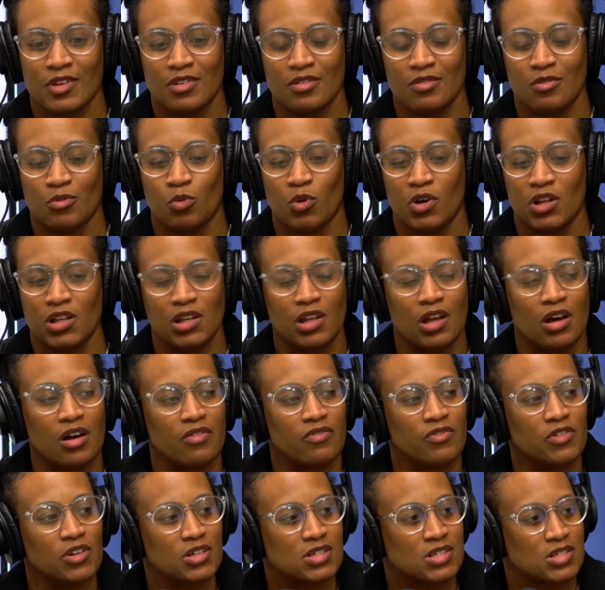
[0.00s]
what
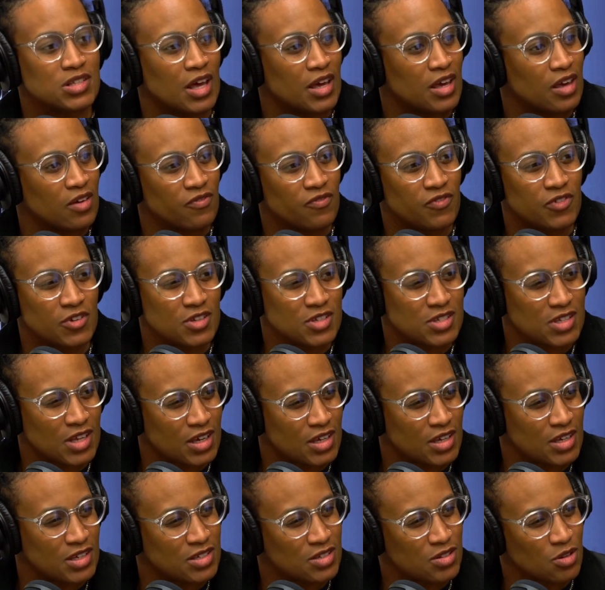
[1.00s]
love looks like and feels
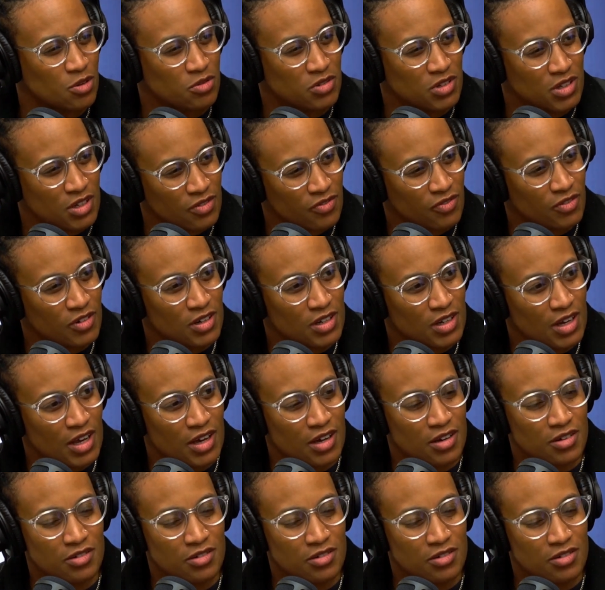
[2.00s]
like is so different now.